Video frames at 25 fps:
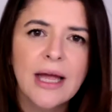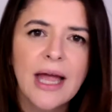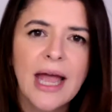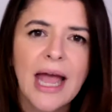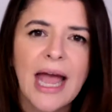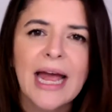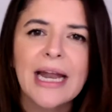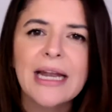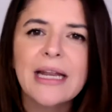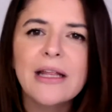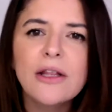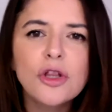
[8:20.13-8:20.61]

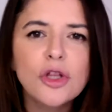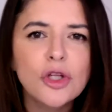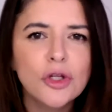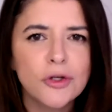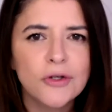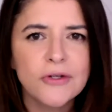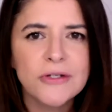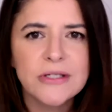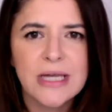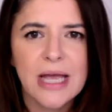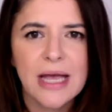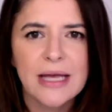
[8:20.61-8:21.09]
and
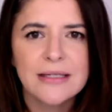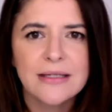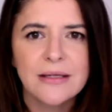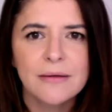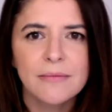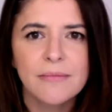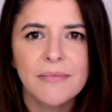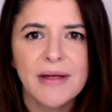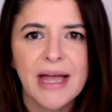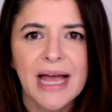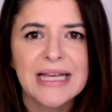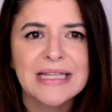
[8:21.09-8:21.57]

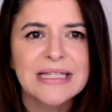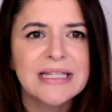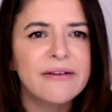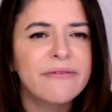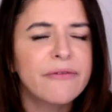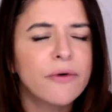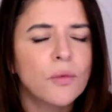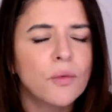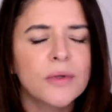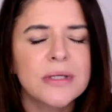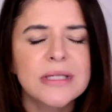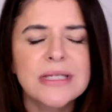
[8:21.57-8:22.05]
enthusiasm as if
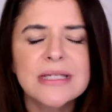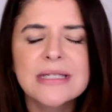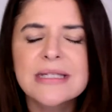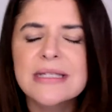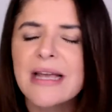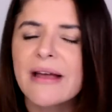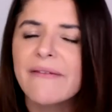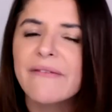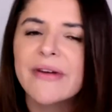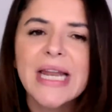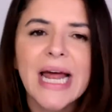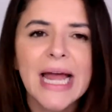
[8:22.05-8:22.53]
it was
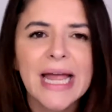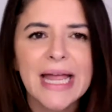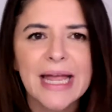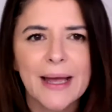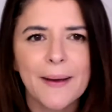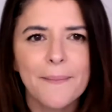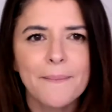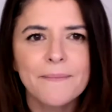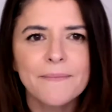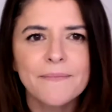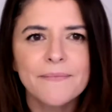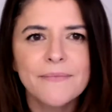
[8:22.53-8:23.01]
7
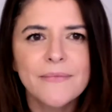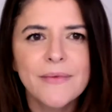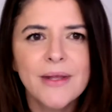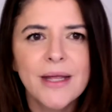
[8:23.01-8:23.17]
a.m.